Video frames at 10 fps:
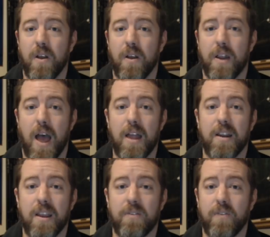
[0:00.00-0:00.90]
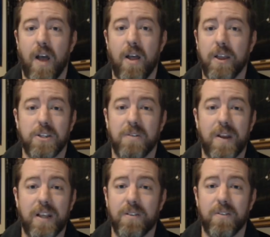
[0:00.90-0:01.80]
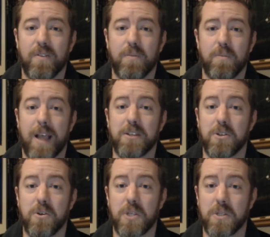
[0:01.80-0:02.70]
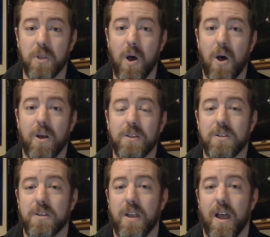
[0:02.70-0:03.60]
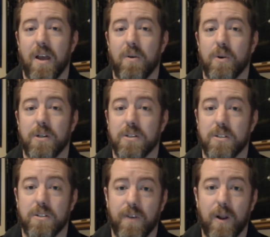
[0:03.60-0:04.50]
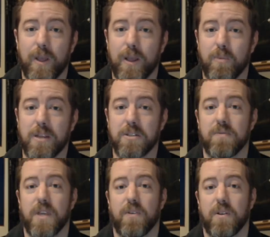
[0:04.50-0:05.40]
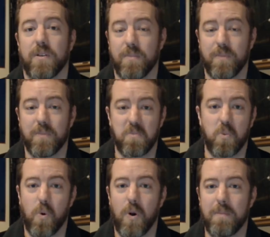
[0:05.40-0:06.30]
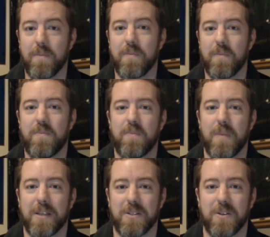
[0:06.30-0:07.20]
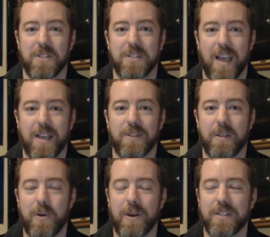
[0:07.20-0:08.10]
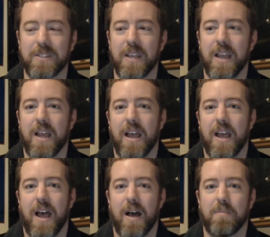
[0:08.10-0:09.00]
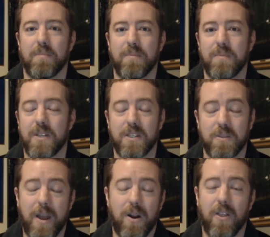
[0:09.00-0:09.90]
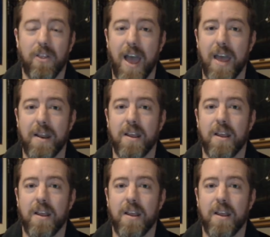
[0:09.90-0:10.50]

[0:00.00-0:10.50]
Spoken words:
not in violation of any Massachusetts laws, which is fairly impressive given what Massachusetts has on the books. Despite all that,